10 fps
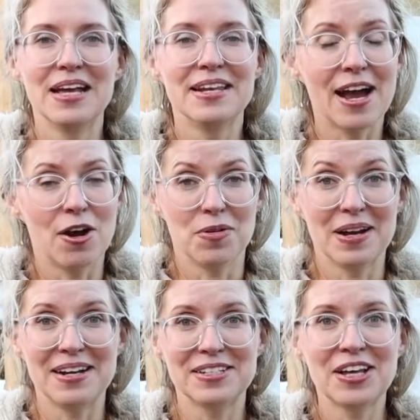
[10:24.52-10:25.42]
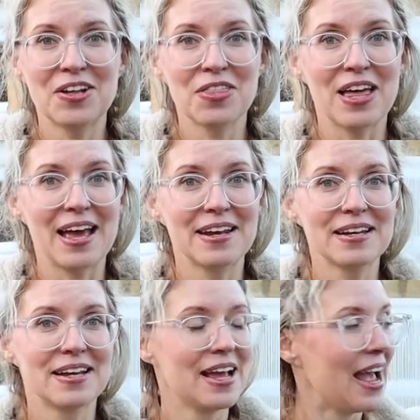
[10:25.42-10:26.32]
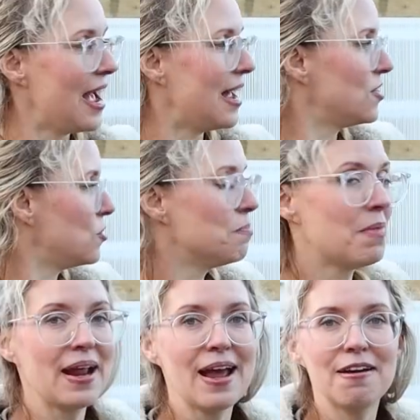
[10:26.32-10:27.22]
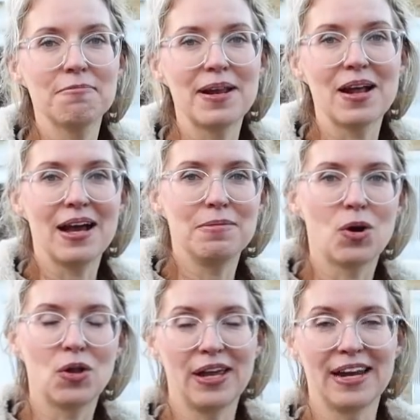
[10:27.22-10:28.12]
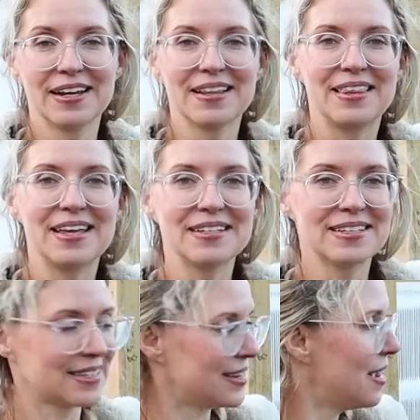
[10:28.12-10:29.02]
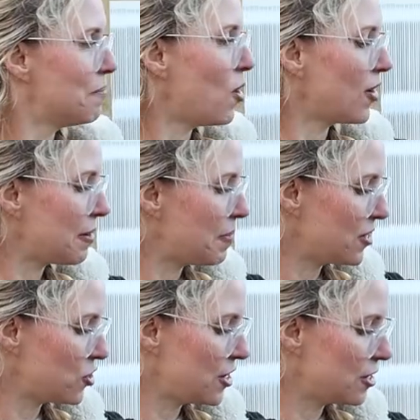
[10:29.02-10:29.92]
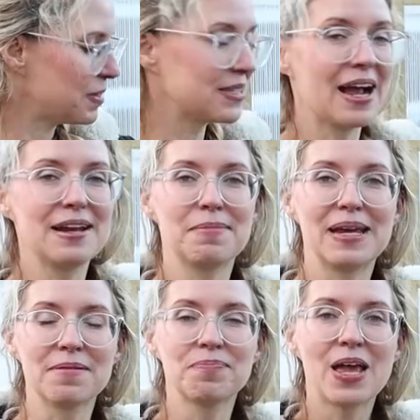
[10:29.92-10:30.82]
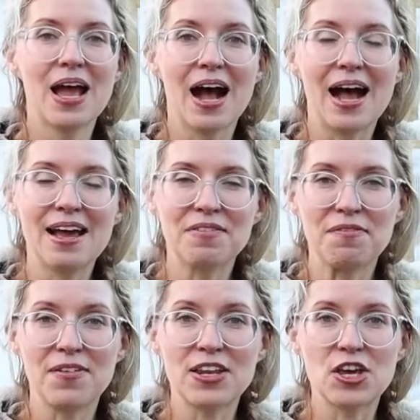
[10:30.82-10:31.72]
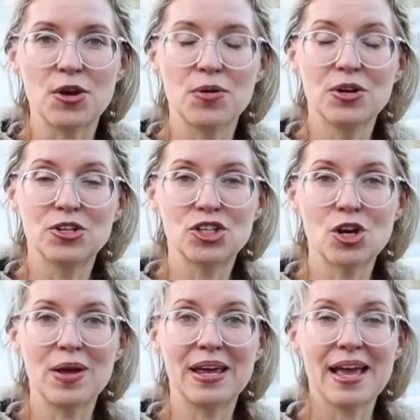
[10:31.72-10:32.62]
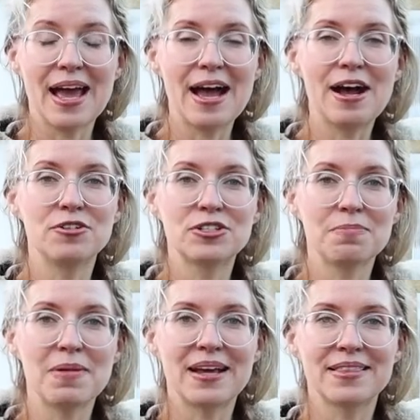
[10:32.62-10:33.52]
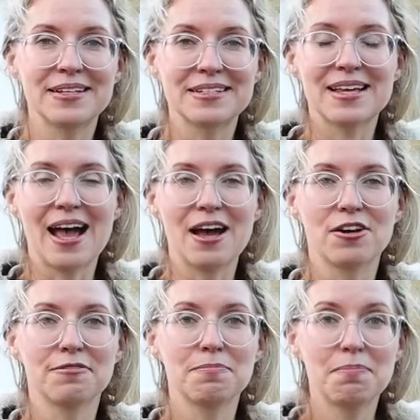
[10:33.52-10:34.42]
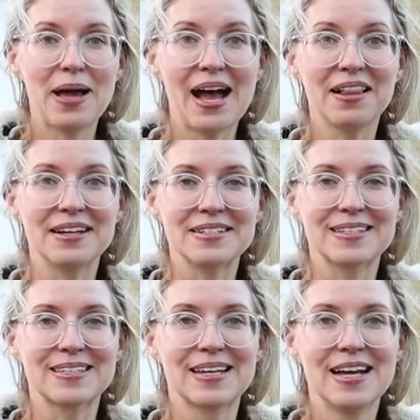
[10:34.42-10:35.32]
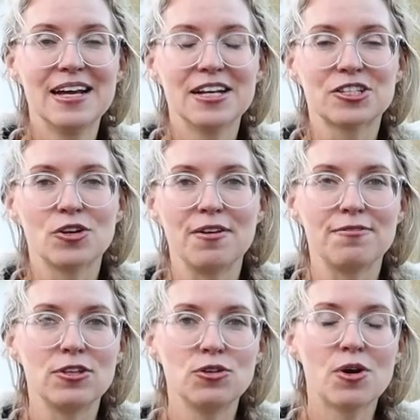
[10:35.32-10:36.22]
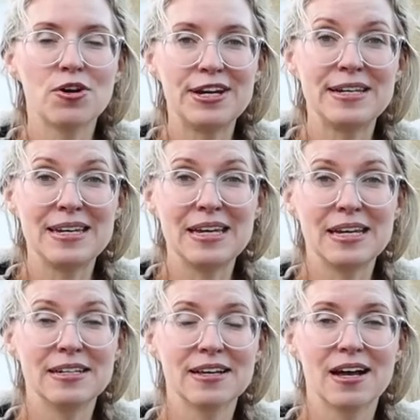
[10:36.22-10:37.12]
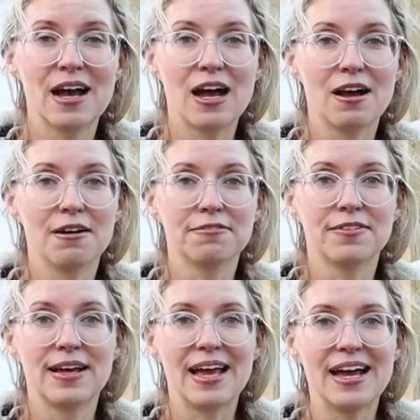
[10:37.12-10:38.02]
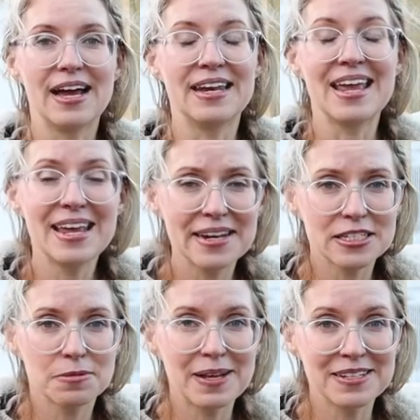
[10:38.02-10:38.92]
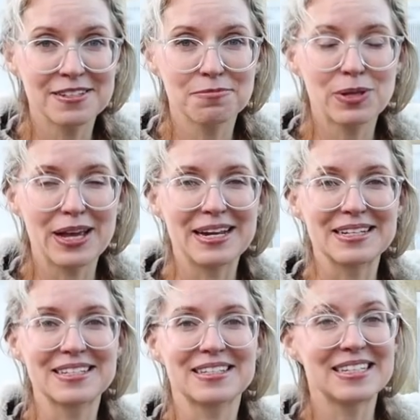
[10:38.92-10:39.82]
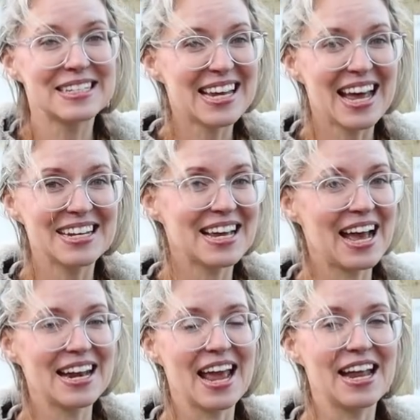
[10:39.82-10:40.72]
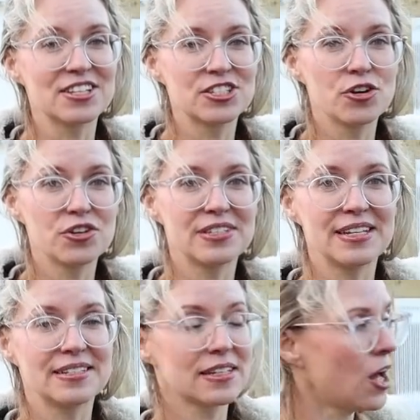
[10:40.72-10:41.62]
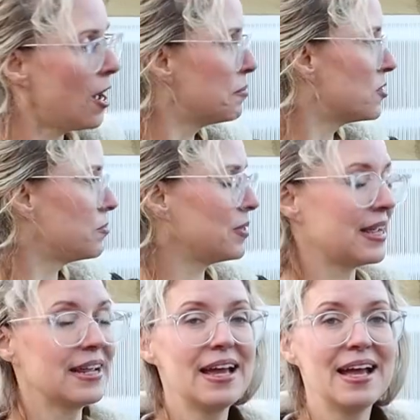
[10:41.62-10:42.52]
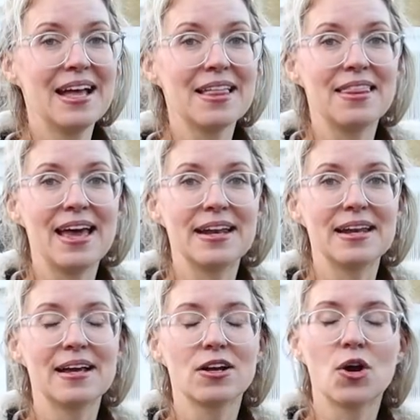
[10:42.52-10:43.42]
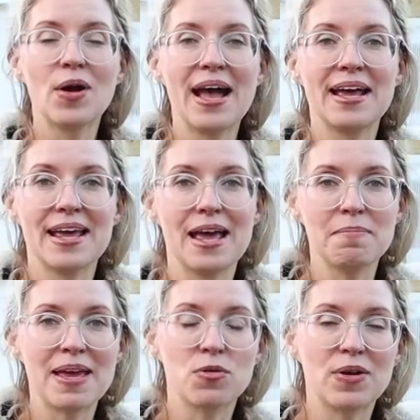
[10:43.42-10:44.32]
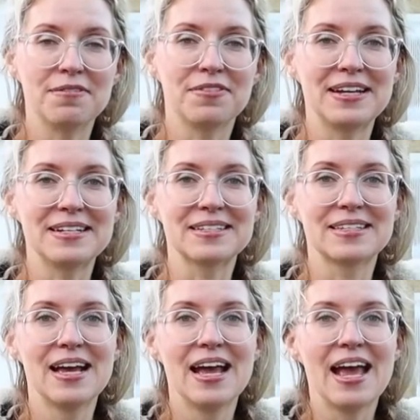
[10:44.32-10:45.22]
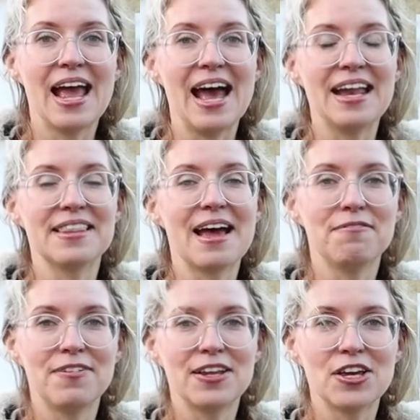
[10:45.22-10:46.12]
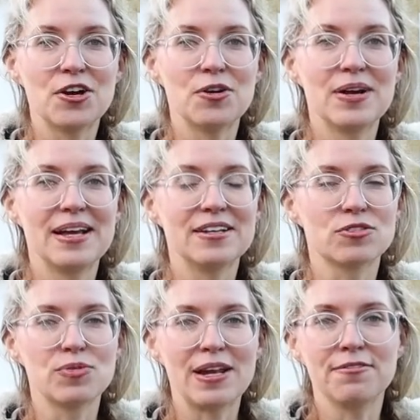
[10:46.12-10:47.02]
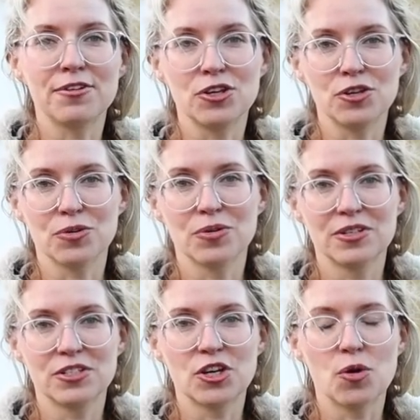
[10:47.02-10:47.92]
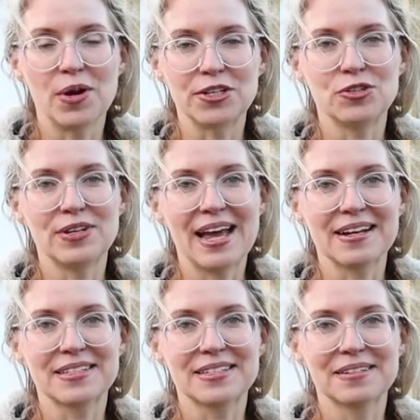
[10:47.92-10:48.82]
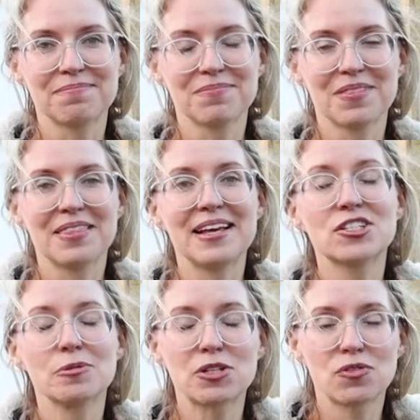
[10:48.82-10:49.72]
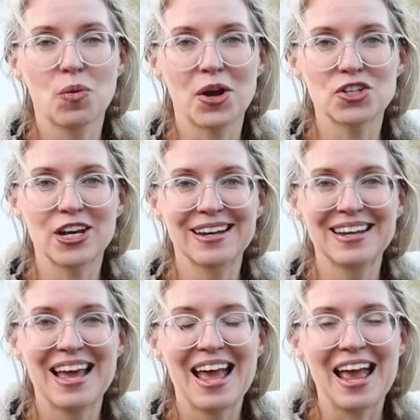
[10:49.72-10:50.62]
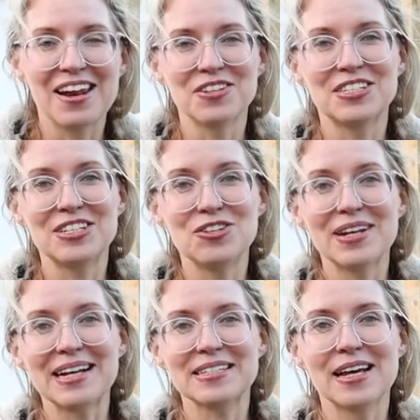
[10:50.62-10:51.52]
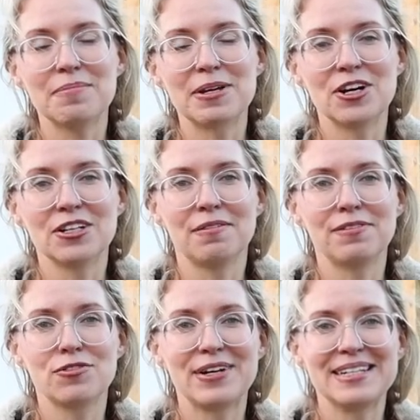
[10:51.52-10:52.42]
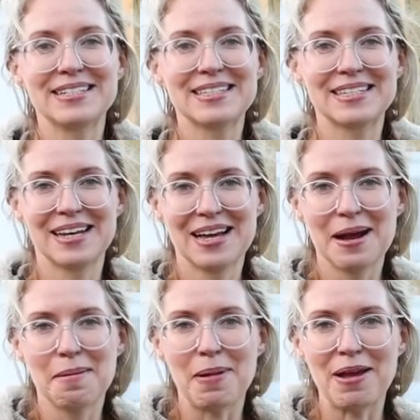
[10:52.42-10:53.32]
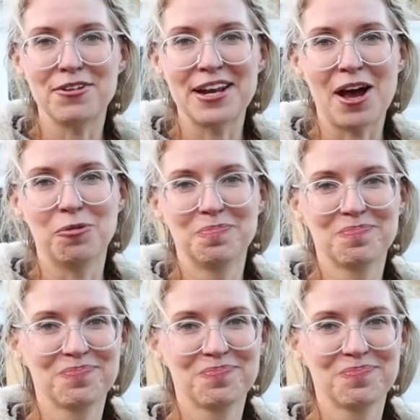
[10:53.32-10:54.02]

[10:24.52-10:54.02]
Now, until then, and you might have been eyeballing this potting bench here beside me, I have a video showing how to make this out of pellets. So if you are in need of an inexpensive place to stand at and sow your seeds comfortably, then go ahead and make one of these. And that video is ready for you to go on to next. Thanks so much for watching, and I'll see you next time here on Lovely Greens. Bye for now.